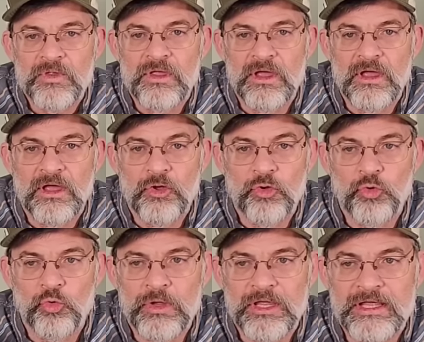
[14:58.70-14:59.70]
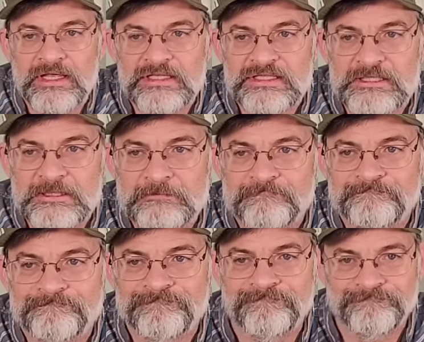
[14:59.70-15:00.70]
uh, who is
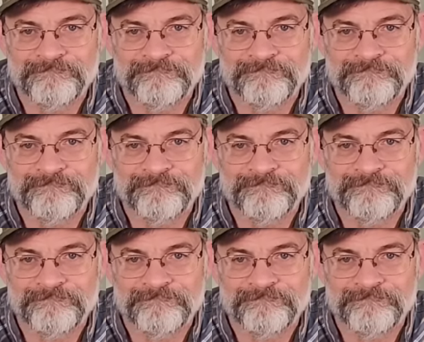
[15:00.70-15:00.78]
um,